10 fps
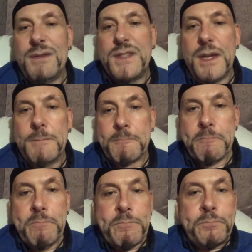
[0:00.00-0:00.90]
outside.
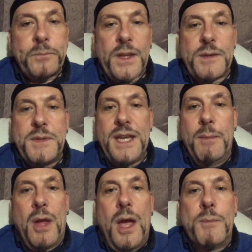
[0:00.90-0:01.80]
Because I'm sitting
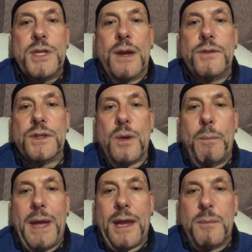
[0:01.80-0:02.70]
in my armchair, I've just
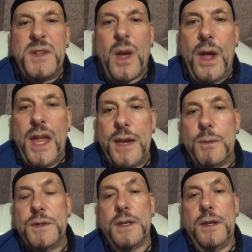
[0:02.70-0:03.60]
got back, I'm tired. I
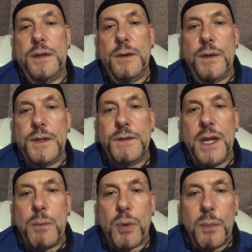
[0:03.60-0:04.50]
was going to do this
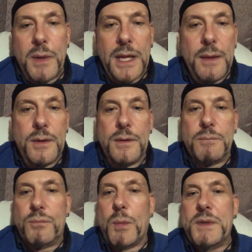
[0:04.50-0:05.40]
video properly in
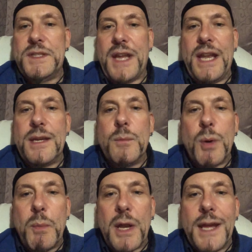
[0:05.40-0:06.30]
proper stand and
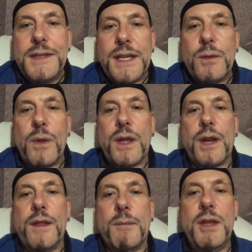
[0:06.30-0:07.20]
proper lighting and all that
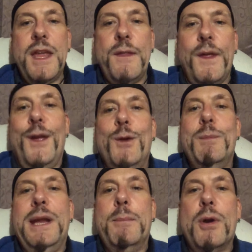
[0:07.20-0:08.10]
kind of thing, but you're getting the
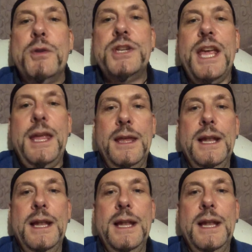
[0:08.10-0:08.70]
homely approach here.